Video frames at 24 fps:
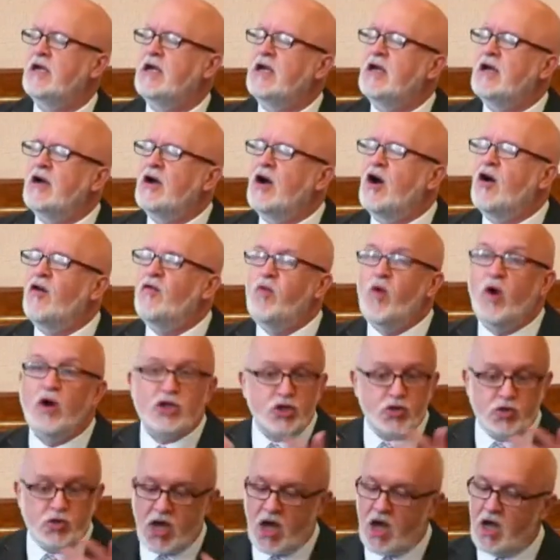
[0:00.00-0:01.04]
of what you
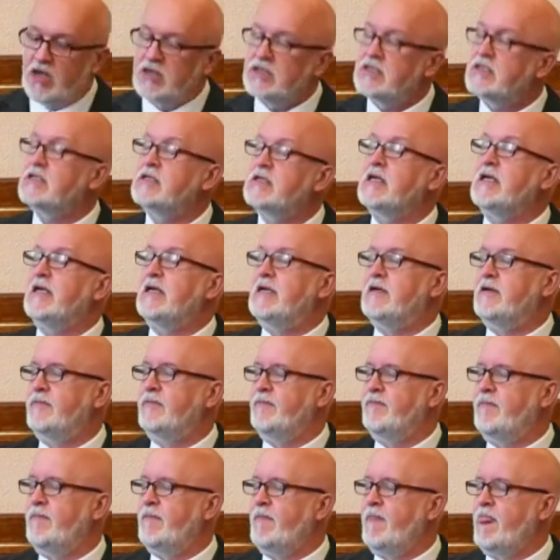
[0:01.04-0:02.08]
can't see.
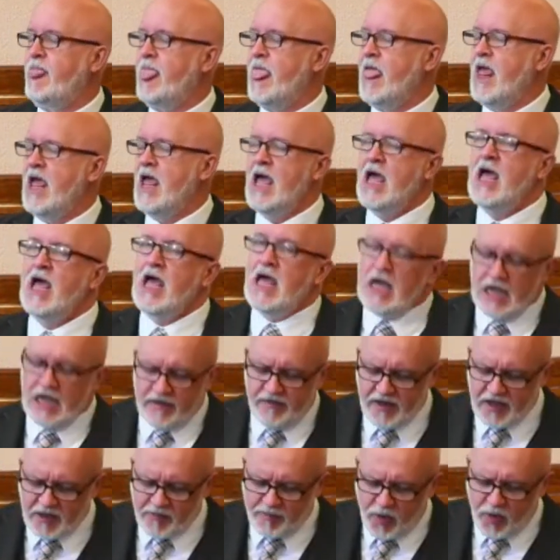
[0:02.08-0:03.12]
And
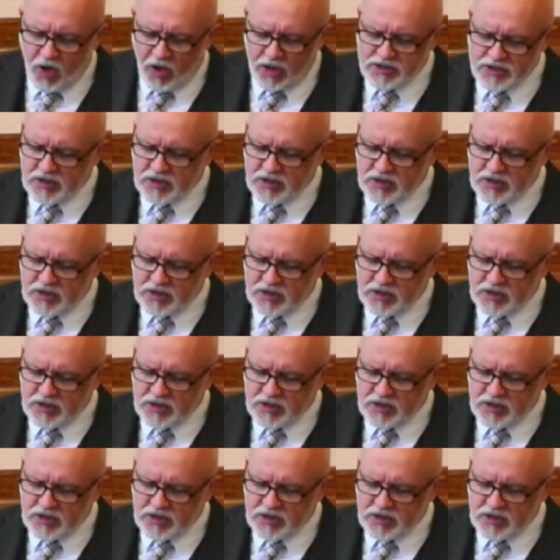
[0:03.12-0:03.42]
the Apostle